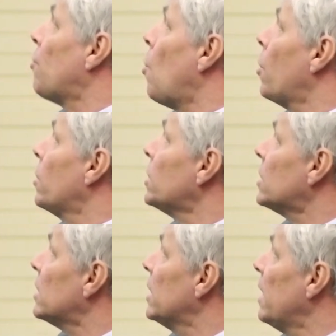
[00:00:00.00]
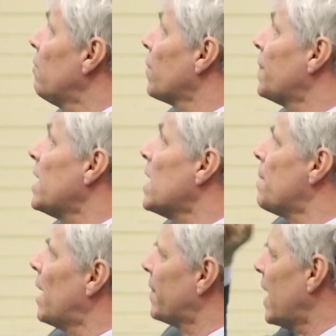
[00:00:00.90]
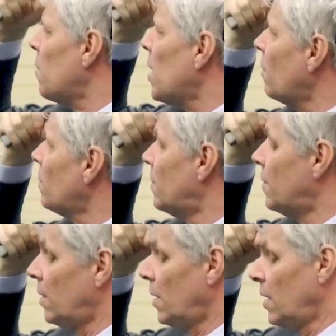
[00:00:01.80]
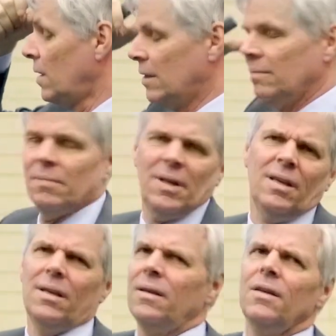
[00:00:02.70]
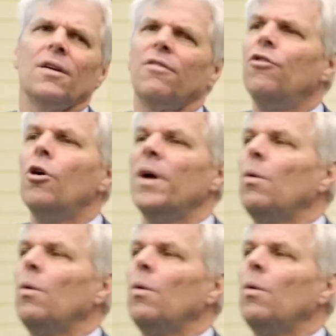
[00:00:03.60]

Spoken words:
course, if we're thinking about that, well, you fooled me